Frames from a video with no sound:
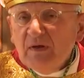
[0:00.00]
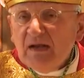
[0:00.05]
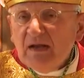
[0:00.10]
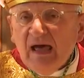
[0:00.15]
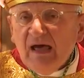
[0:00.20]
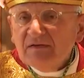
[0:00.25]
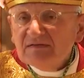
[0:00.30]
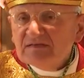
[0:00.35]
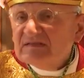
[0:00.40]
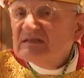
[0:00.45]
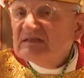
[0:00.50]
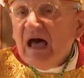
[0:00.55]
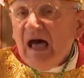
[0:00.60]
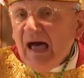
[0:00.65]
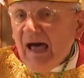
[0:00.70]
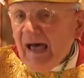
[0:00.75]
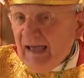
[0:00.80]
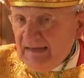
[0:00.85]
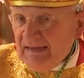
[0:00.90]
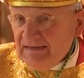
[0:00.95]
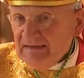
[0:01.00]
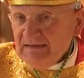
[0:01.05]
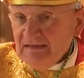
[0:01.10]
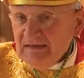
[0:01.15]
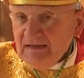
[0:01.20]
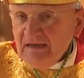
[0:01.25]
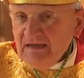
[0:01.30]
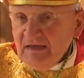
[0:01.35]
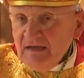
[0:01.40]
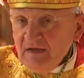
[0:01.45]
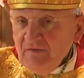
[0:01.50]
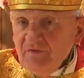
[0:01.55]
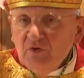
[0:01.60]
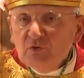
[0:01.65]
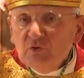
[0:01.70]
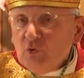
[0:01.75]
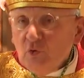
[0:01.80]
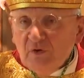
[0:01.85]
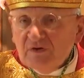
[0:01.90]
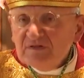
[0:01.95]
outside the
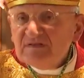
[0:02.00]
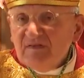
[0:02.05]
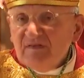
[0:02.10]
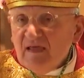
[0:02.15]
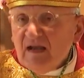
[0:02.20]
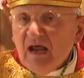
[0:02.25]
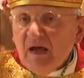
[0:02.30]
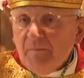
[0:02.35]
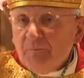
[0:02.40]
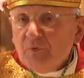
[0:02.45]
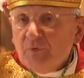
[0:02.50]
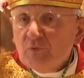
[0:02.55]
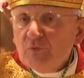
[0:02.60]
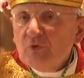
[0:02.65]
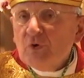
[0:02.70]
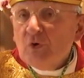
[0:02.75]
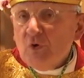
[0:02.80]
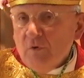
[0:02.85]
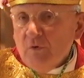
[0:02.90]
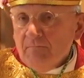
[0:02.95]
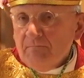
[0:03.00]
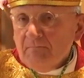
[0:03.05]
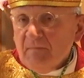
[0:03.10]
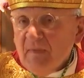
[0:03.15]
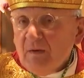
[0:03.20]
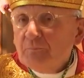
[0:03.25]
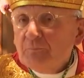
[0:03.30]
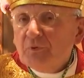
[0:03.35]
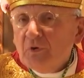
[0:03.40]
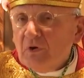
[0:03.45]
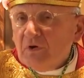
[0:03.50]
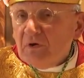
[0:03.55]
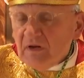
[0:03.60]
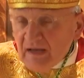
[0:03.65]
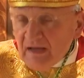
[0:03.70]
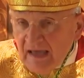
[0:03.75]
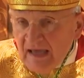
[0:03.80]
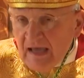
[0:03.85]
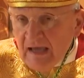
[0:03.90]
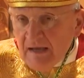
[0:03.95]
doors of that upper room and
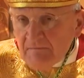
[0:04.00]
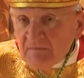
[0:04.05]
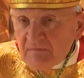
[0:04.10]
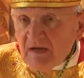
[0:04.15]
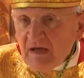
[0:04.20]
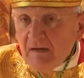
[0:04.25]
proclaimed a